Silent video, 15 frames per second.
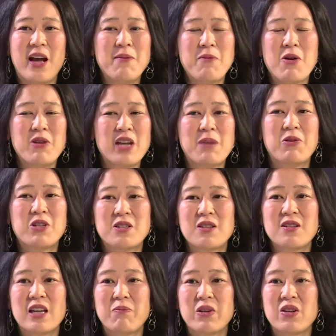I'm only able to do
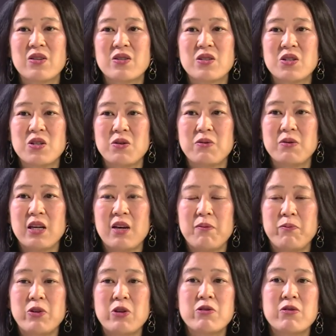that because you
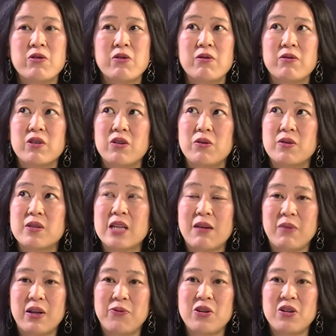you, you, you set
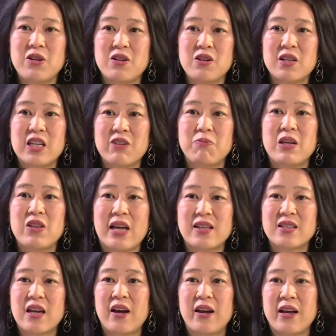me, you know, you give me that
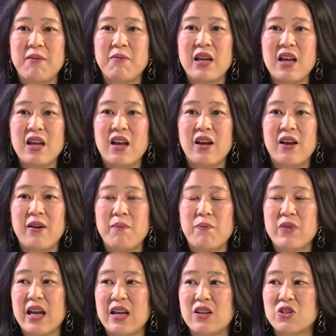time
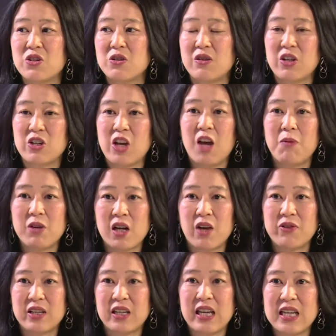um, and you, you help look
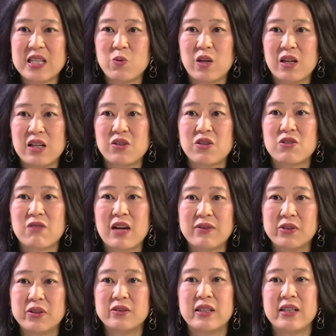after kids when I need to
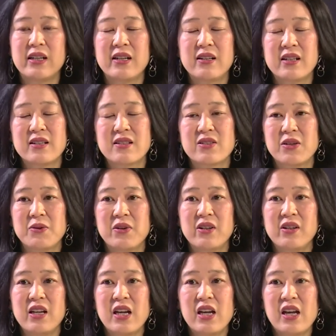travel and, and, and so
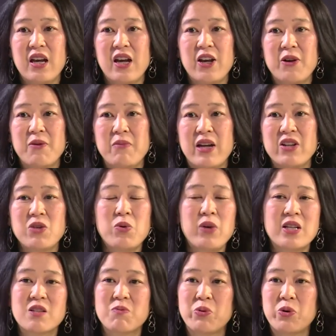on. Um, and you
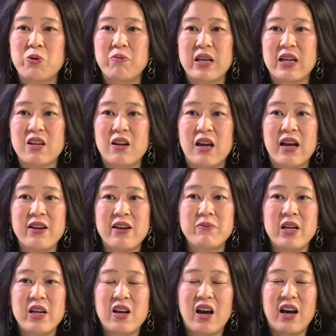always support me. You know, I'm,
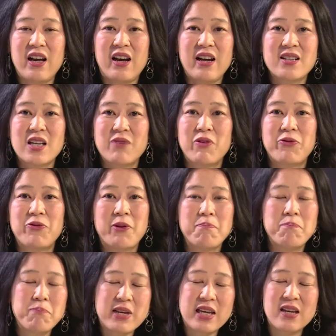I, I suffer from
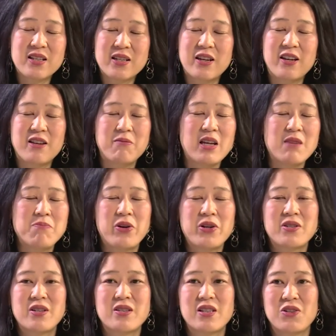big time
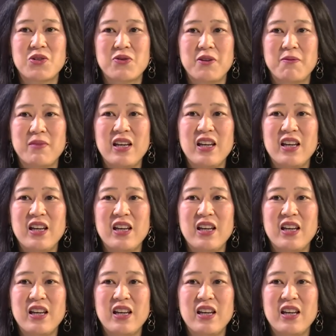imposter syndrome.